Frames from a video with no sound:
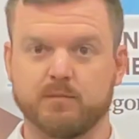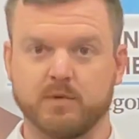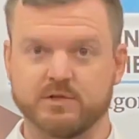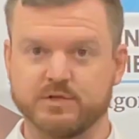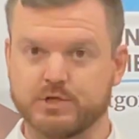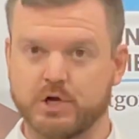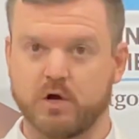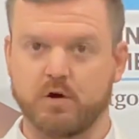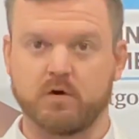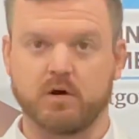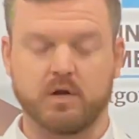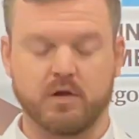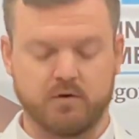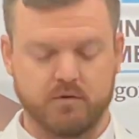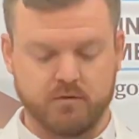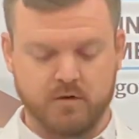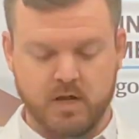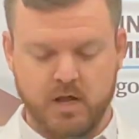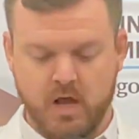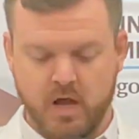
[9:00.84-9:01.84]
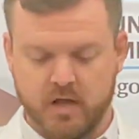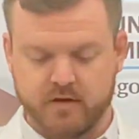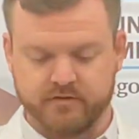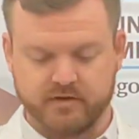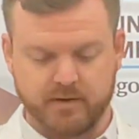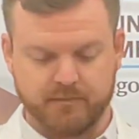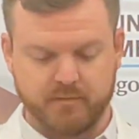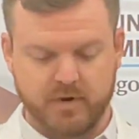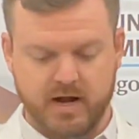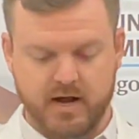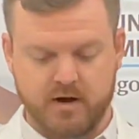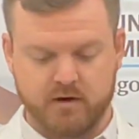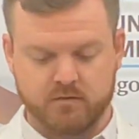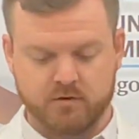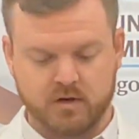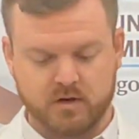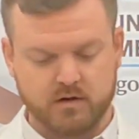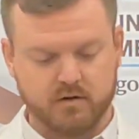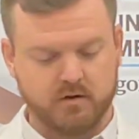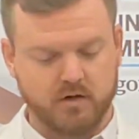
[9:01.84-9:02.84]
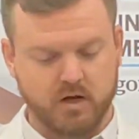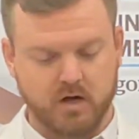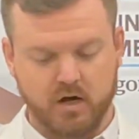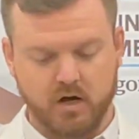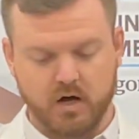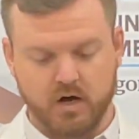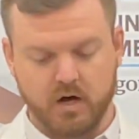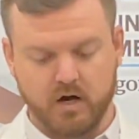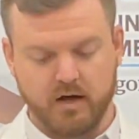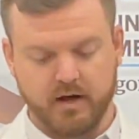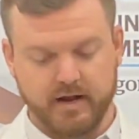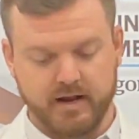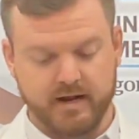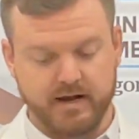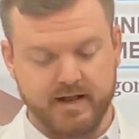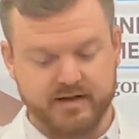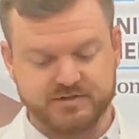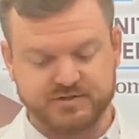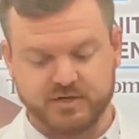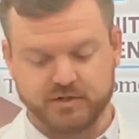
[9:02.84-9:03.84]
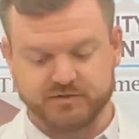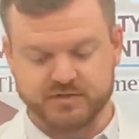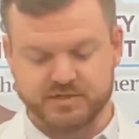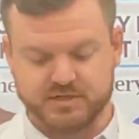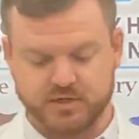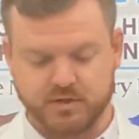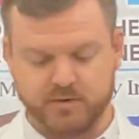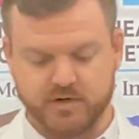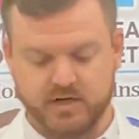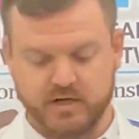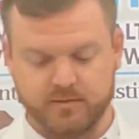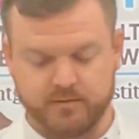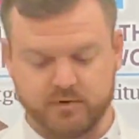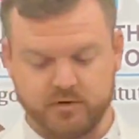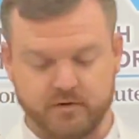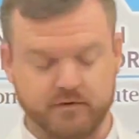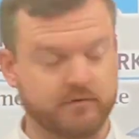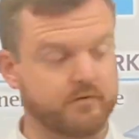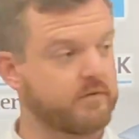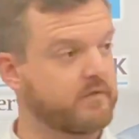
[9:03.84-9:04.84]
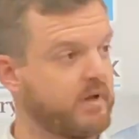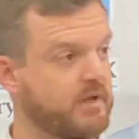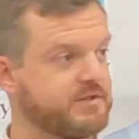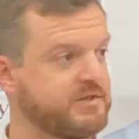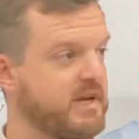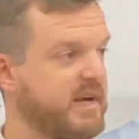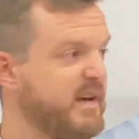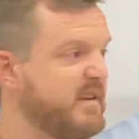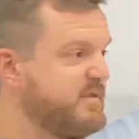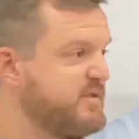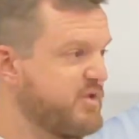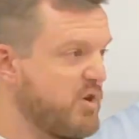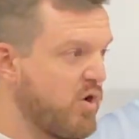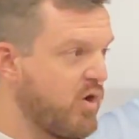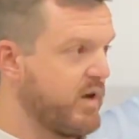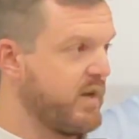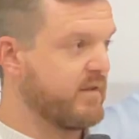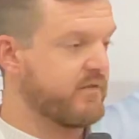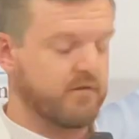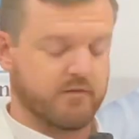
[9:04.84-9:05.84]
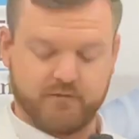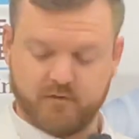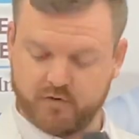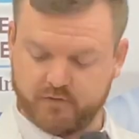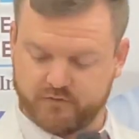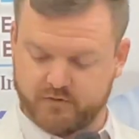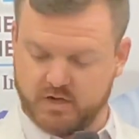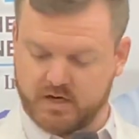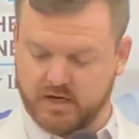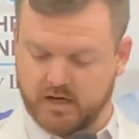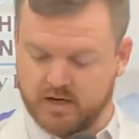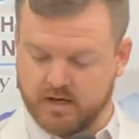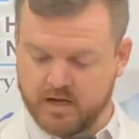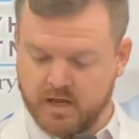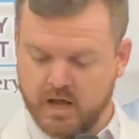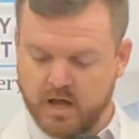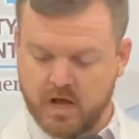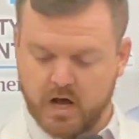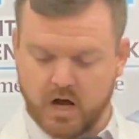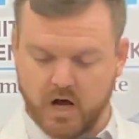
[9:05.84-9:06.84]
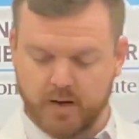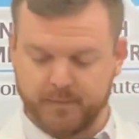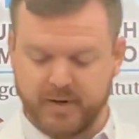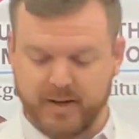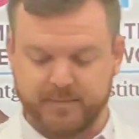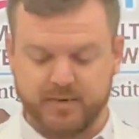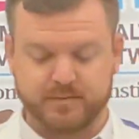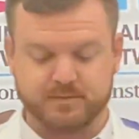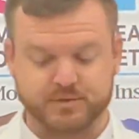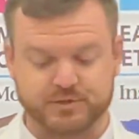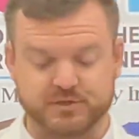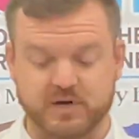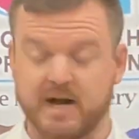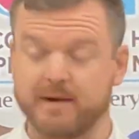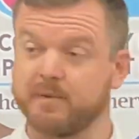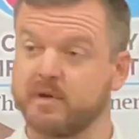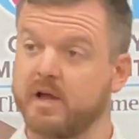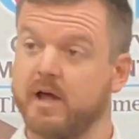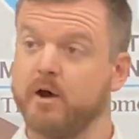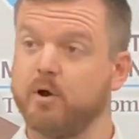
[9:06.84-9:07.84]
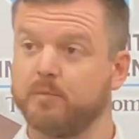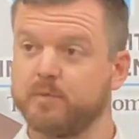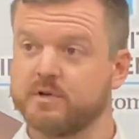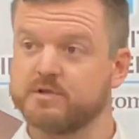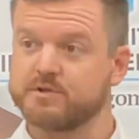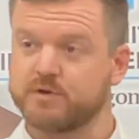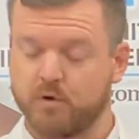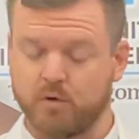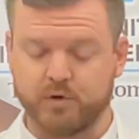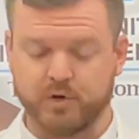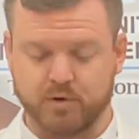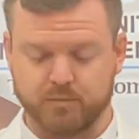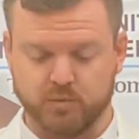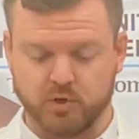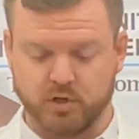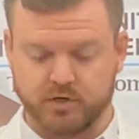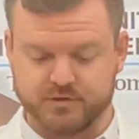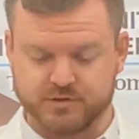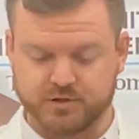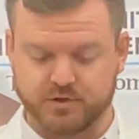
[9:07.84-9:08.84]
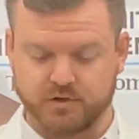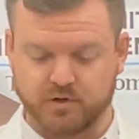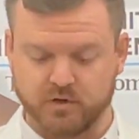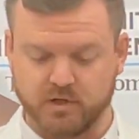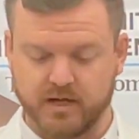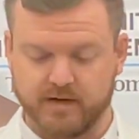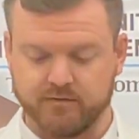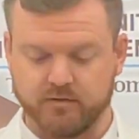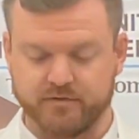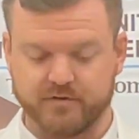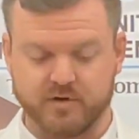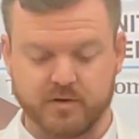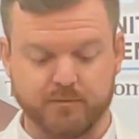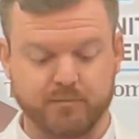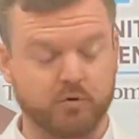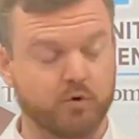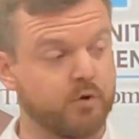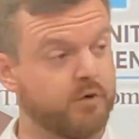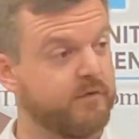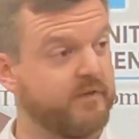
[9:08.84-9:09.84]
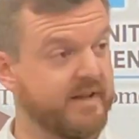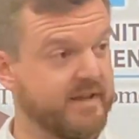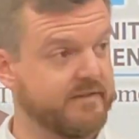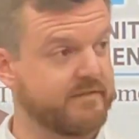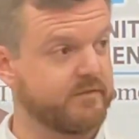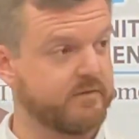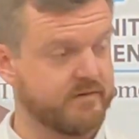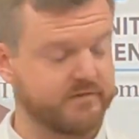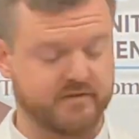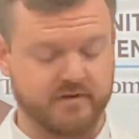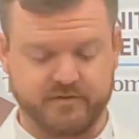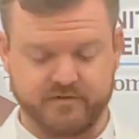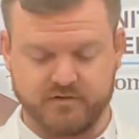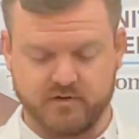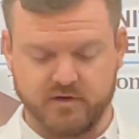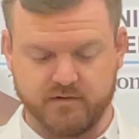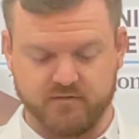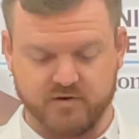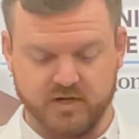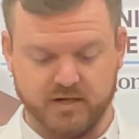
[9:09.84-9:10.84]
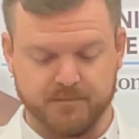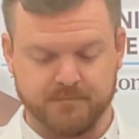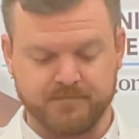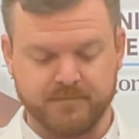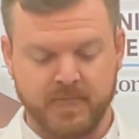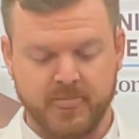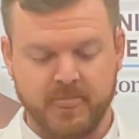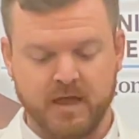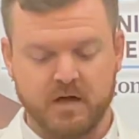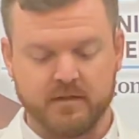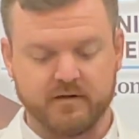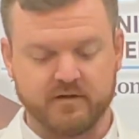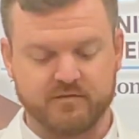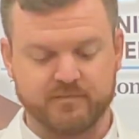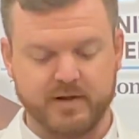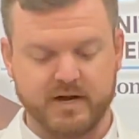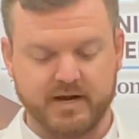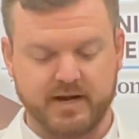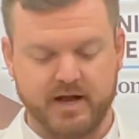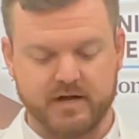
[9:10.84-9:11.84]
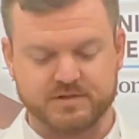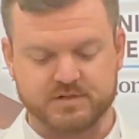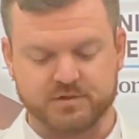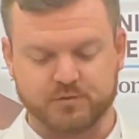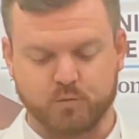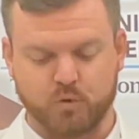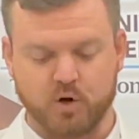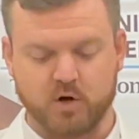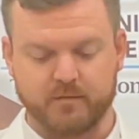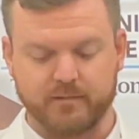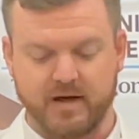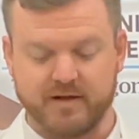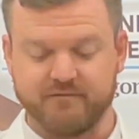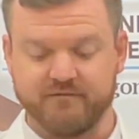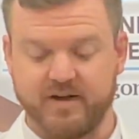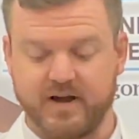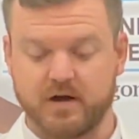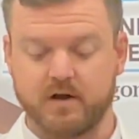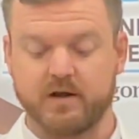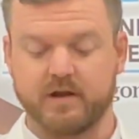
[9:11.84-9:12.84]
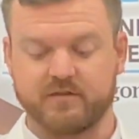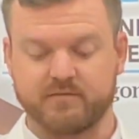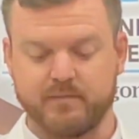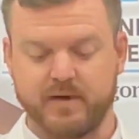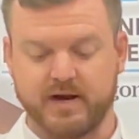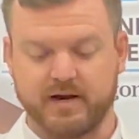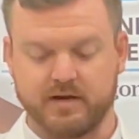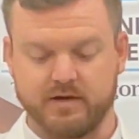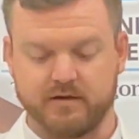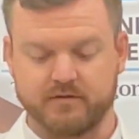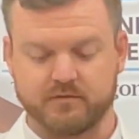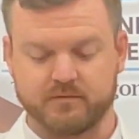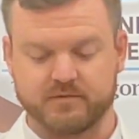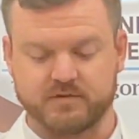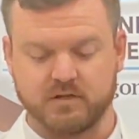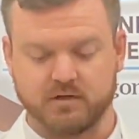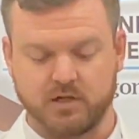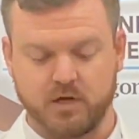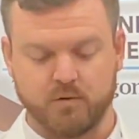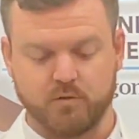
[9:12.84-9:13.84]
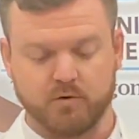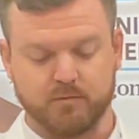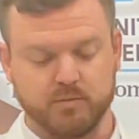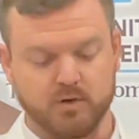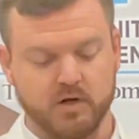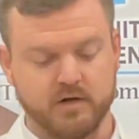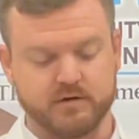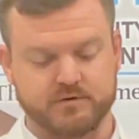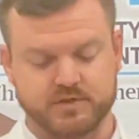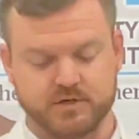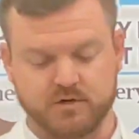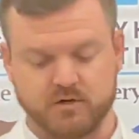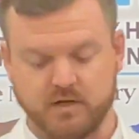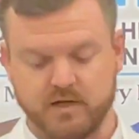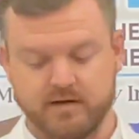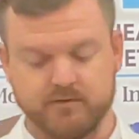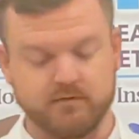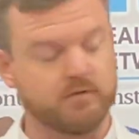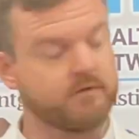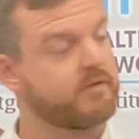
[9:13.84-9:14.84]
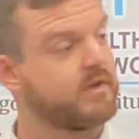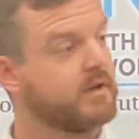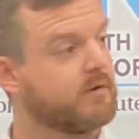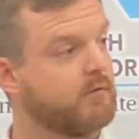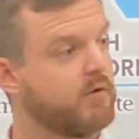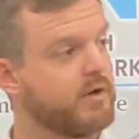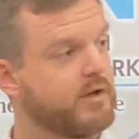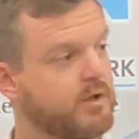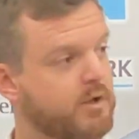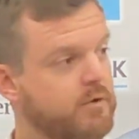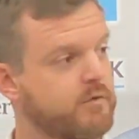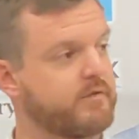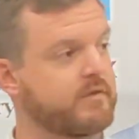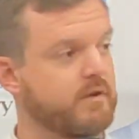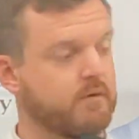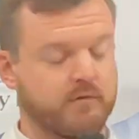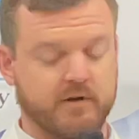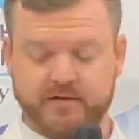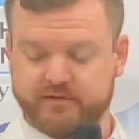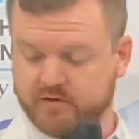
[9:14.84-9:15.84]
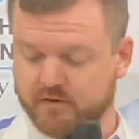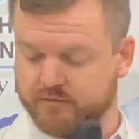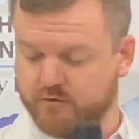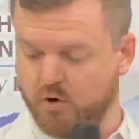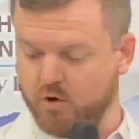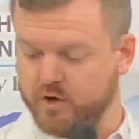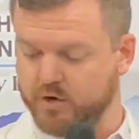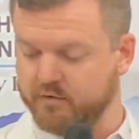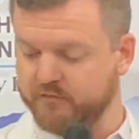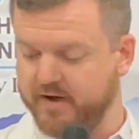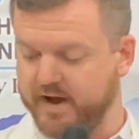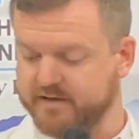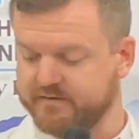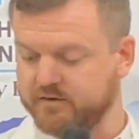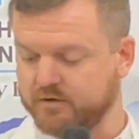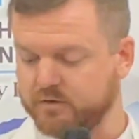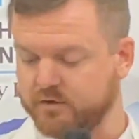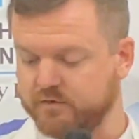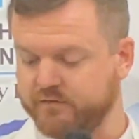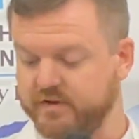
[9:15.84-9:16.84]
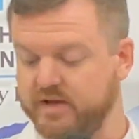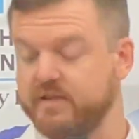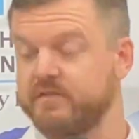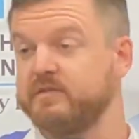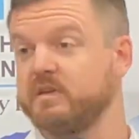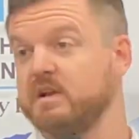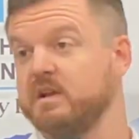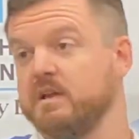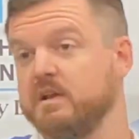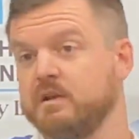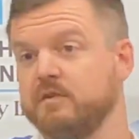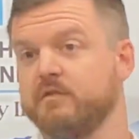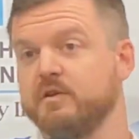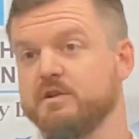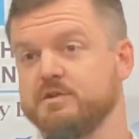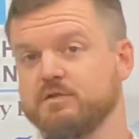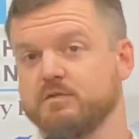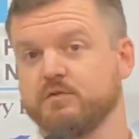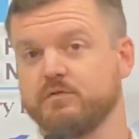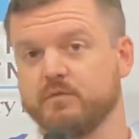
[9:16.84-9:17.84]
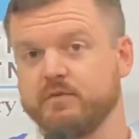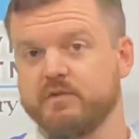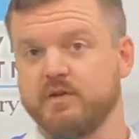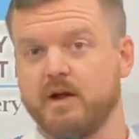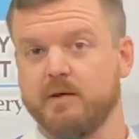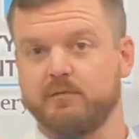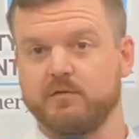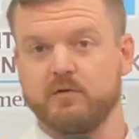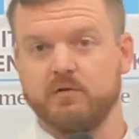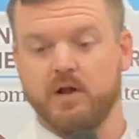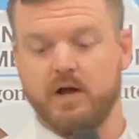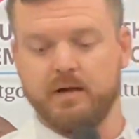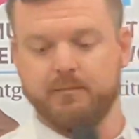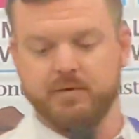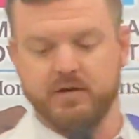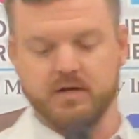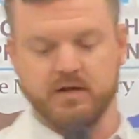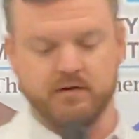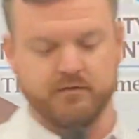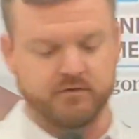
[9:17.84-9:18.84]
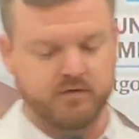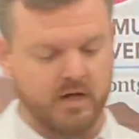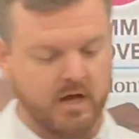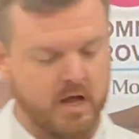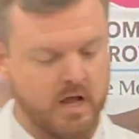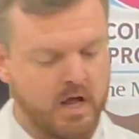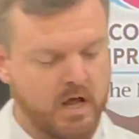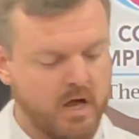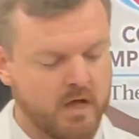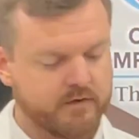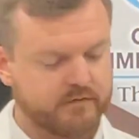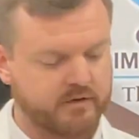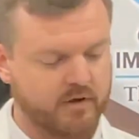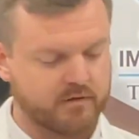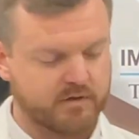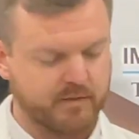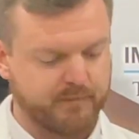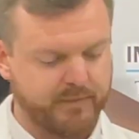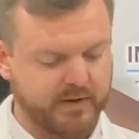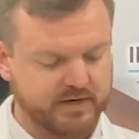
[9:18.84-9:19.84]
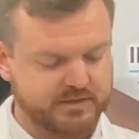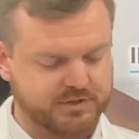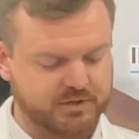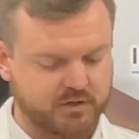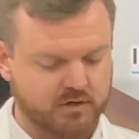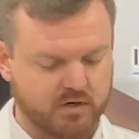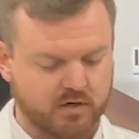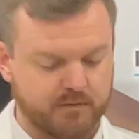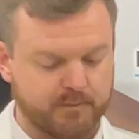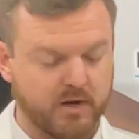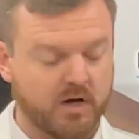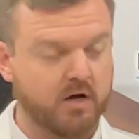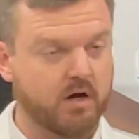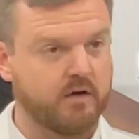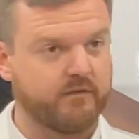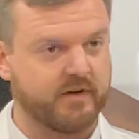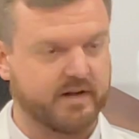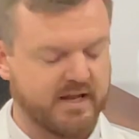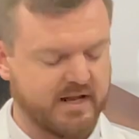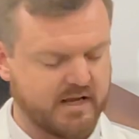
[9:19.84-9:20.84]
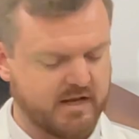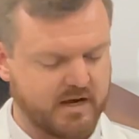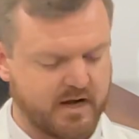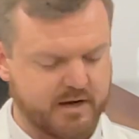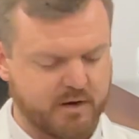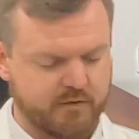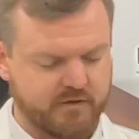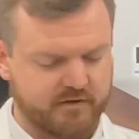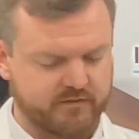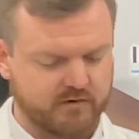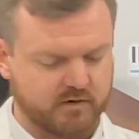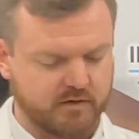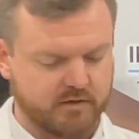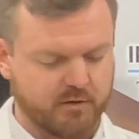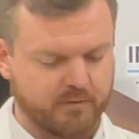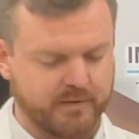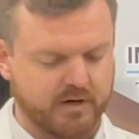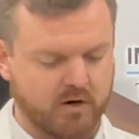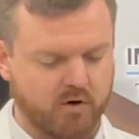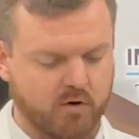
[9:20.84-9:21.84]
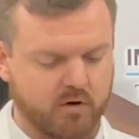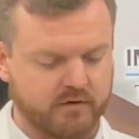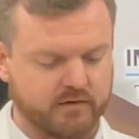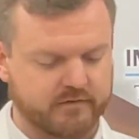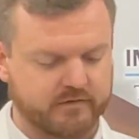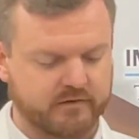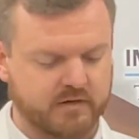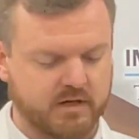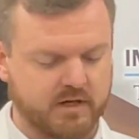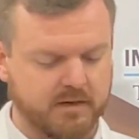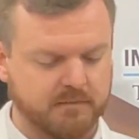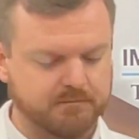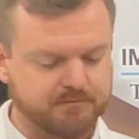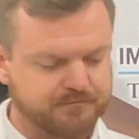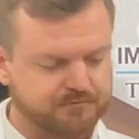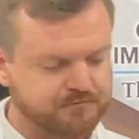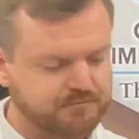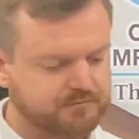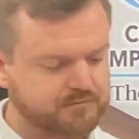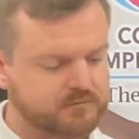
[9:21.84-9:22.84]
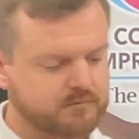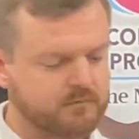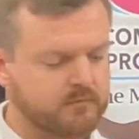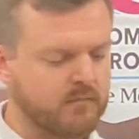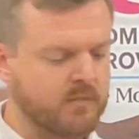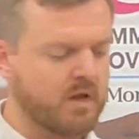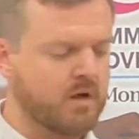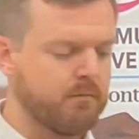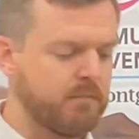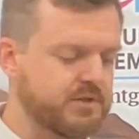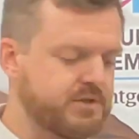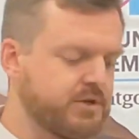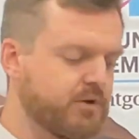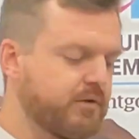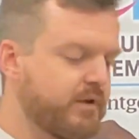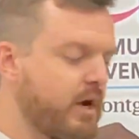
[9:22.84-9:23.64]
Mounjaro, Zepbound, and SGLT2 inhibitors such as Jardiance or Farxiga may be prescribed to help control your blood sugar levels and improve insulin sensitivity. These medications work by various mechanisms to lower blood sugar levels and reduce the risk of cardiovascular events in individuals with type 2 diabetes. So the picture above, again, I know these are a little bit hard to see, but you'll